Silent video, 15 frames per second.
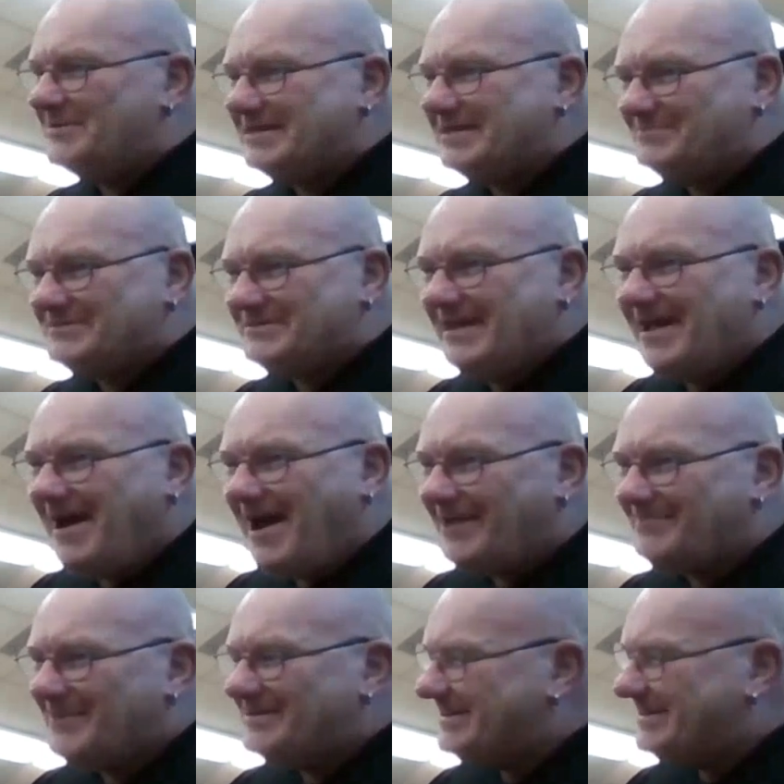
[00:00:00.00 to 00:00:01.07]
my chips. I
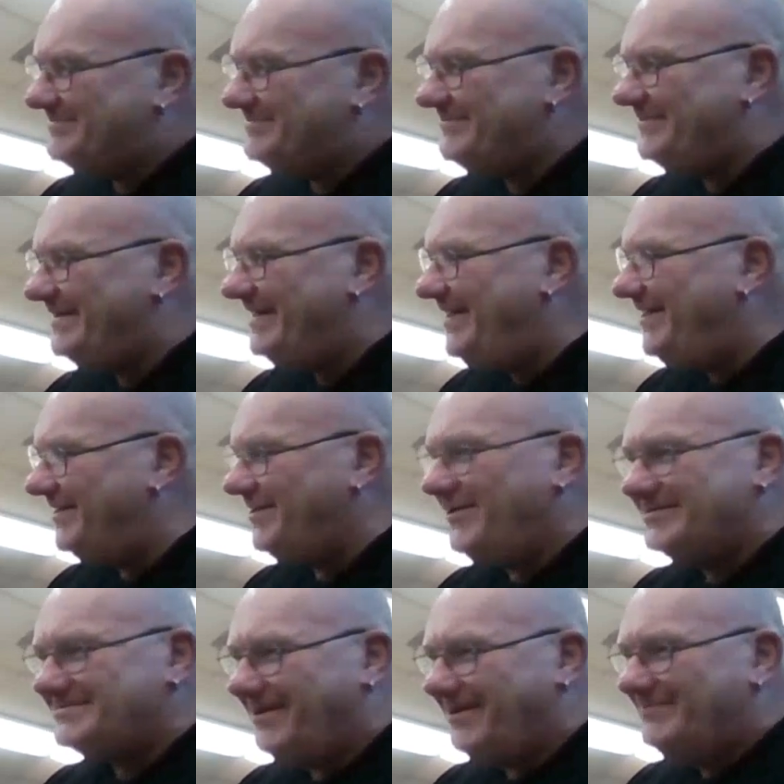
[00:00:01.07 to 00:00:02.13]
had my chips over there, and I
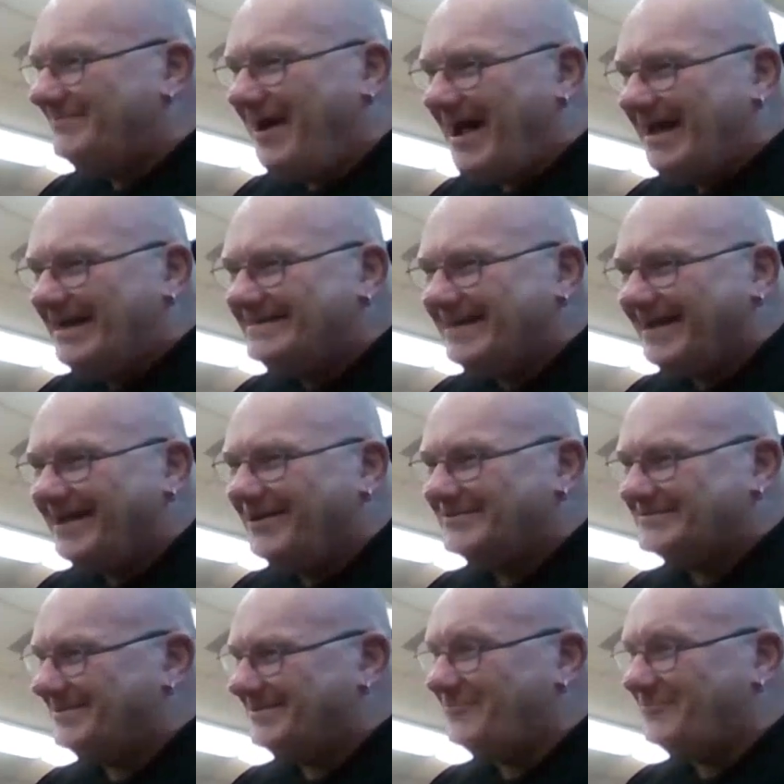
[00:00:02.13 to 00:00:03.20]
was like, in my heyday, I
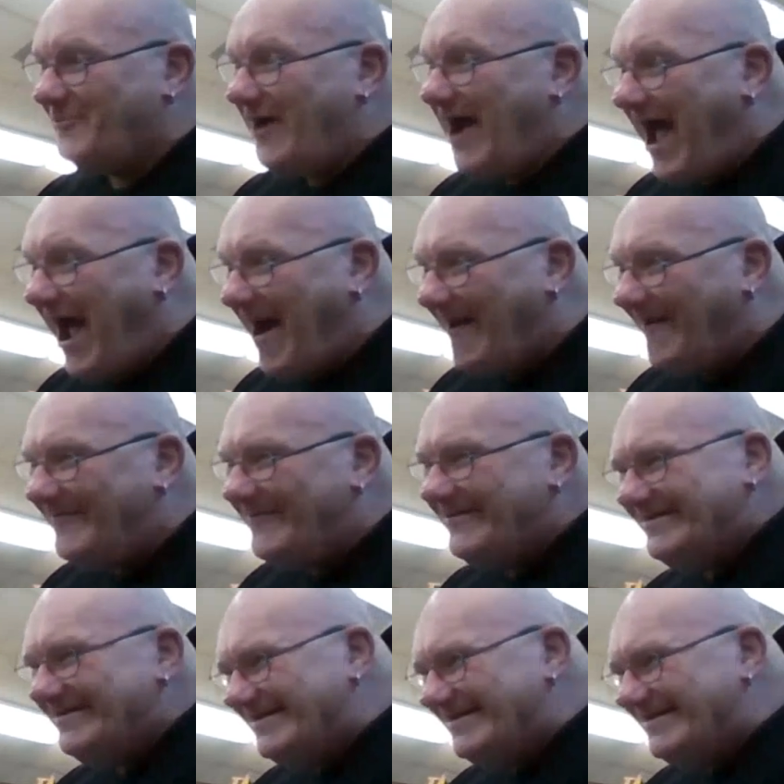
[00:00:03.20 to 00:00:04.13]
was like, wow.